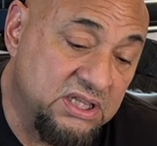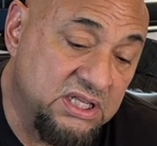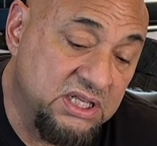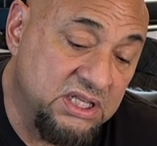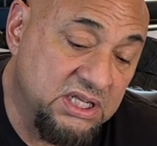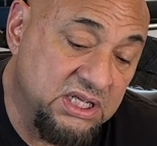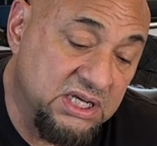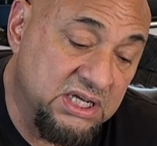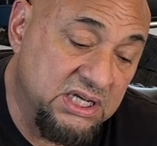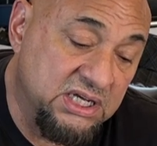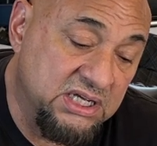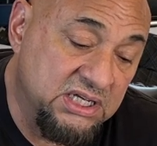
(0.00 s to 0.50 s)

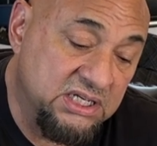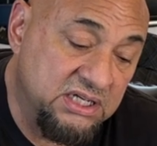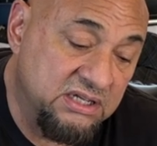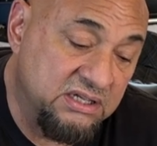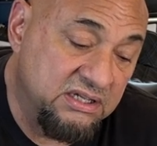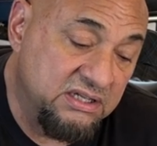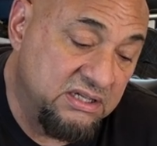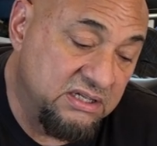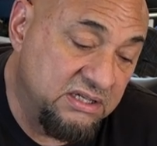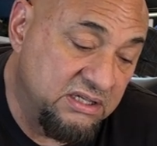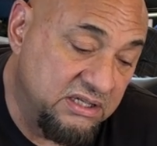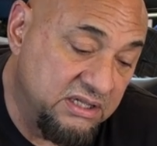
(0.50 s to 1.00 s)
the
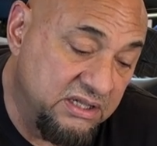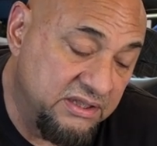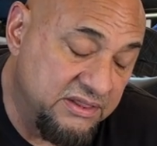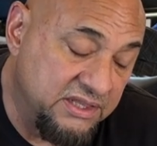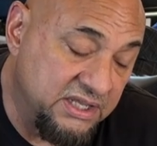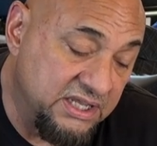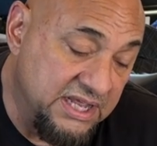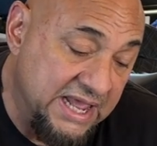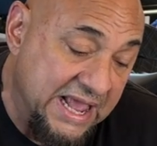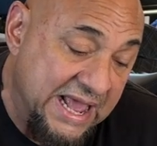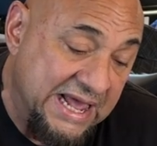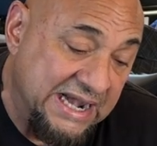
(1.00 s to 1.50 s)

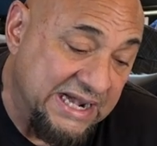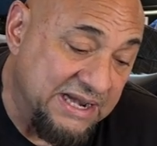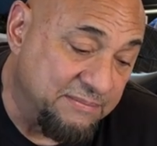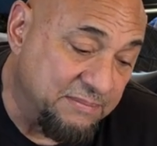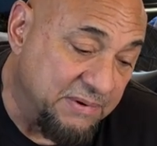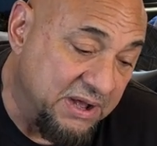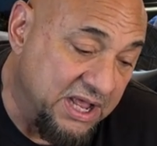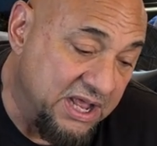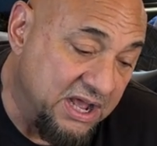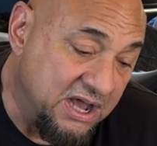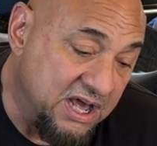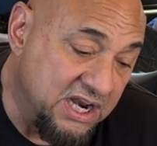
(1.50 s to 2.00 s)

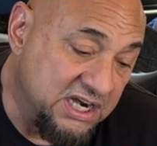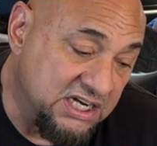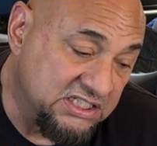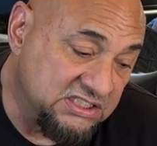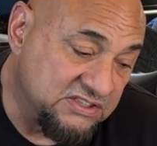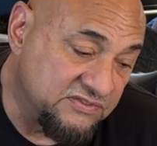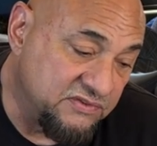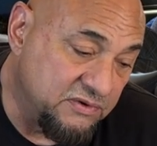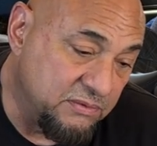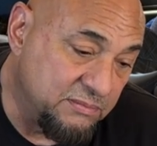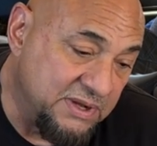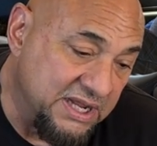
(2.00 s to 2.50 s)
antibiotics
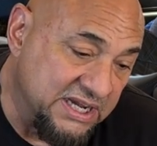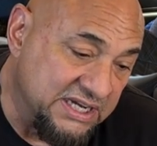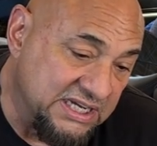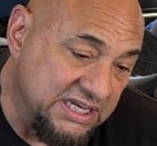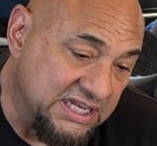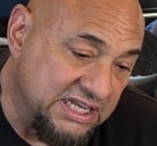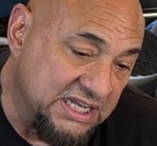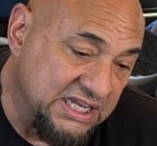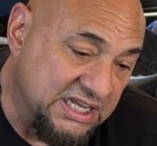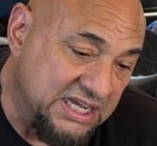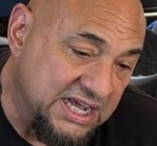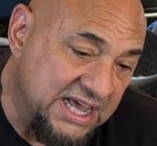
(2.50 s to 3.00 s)
for my
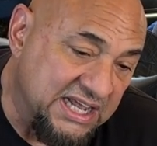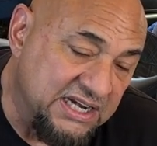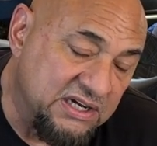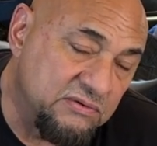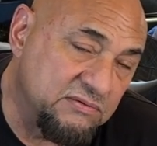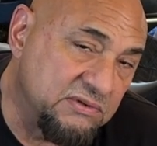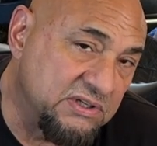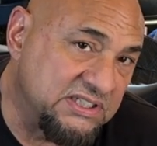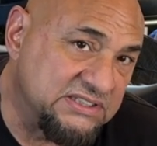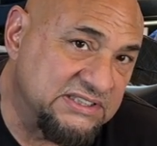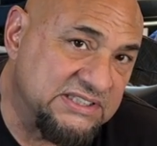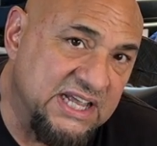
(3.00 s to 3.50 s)
knee, I didn't
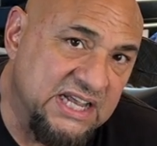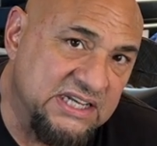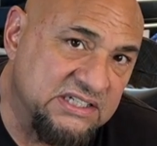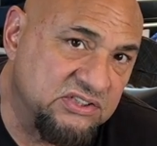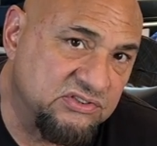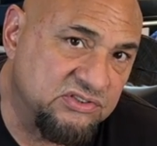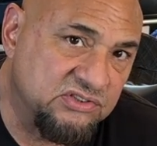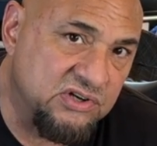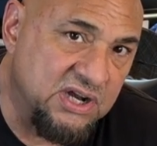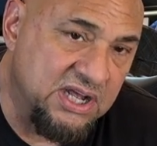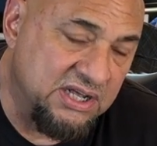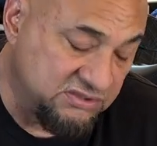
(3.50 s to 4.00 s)
realize
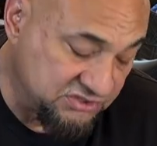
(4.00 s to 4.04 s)
how